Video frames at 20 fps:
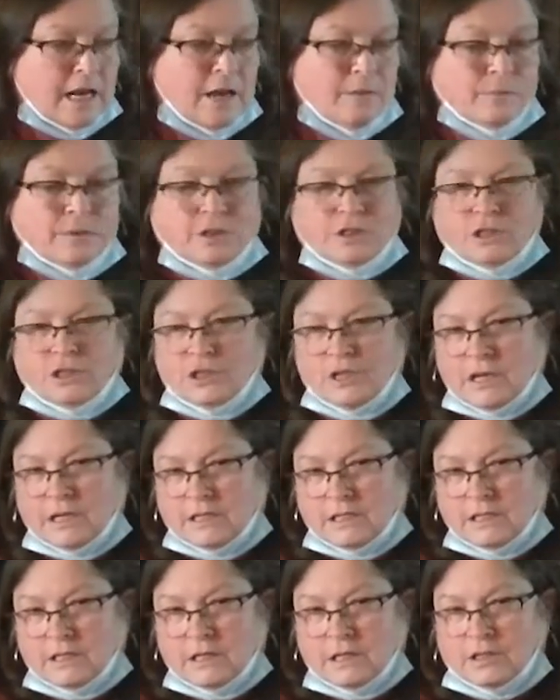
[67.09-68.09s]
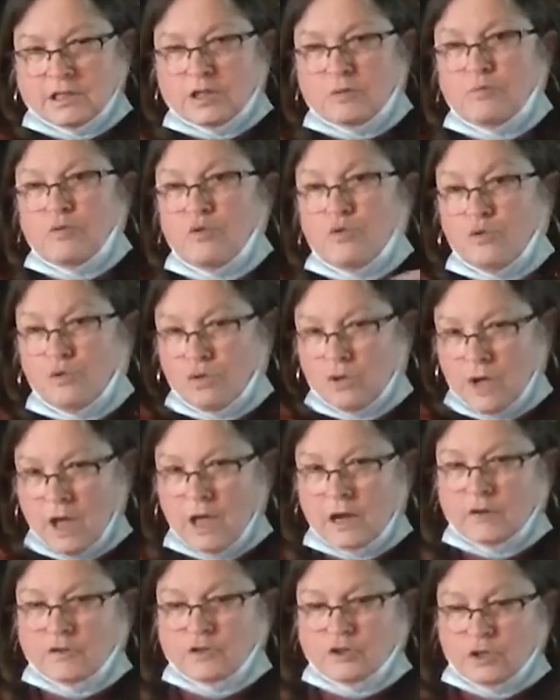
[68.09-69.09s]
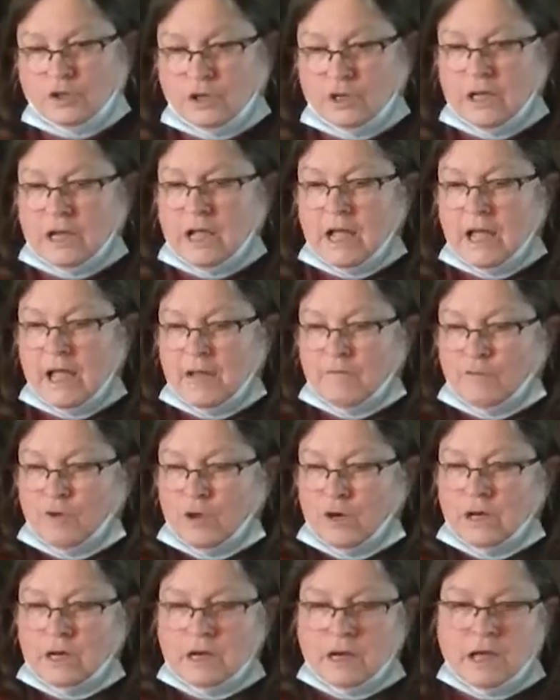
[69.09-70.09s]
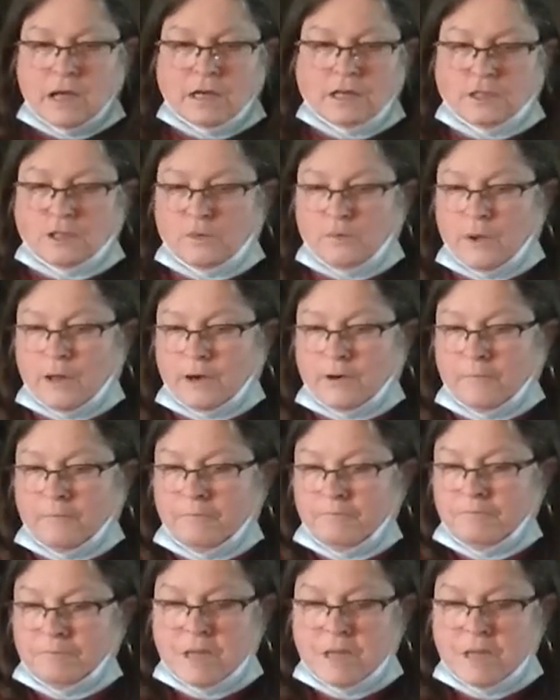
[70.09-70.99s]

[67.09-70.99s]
I would suggest a smooth kind of shirt like I have on and not a sweater.